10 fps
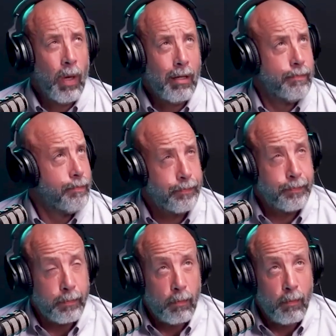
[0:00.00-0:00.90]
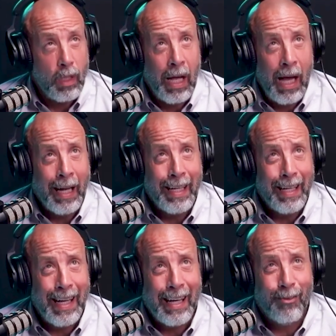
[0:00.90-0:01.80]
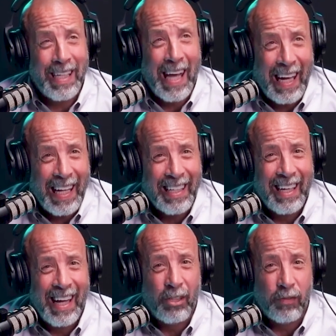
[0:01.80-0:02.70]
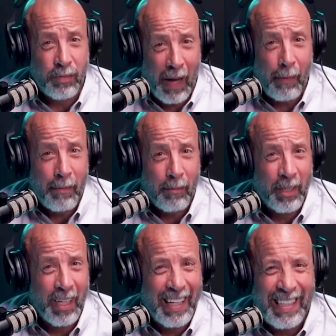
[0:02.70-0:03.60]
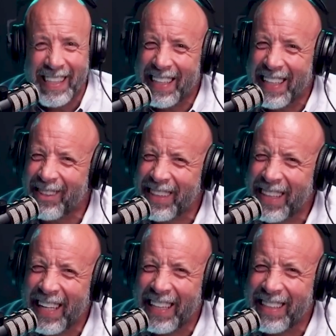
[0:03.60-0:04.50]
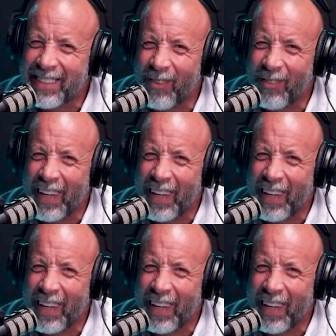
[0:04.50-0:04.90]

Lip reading: well, I don't get it. And you've met people, you're like, yeah, I don't get it.